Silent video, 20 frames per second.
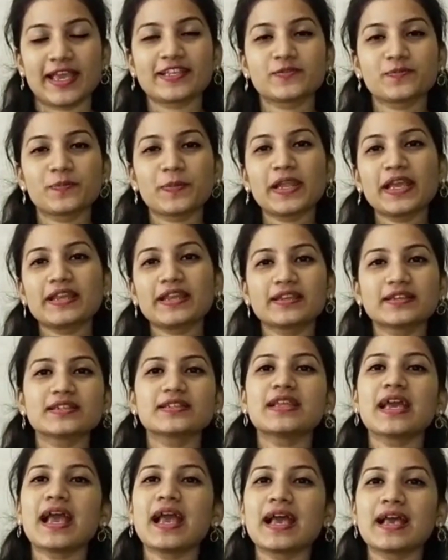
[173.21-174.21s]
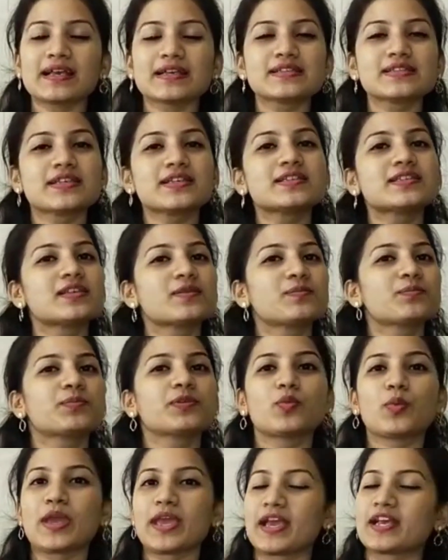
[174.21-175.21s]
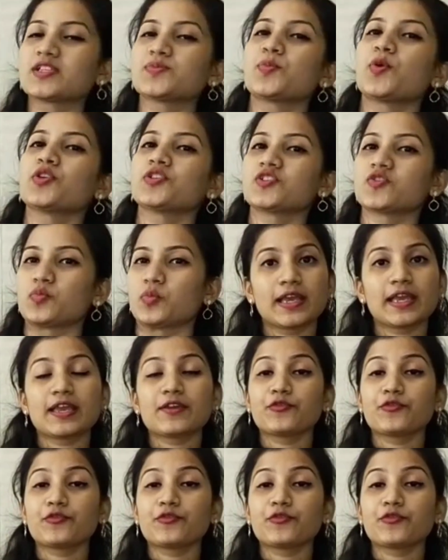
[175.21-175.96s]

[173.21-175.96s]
Explain it in as simple way as possible.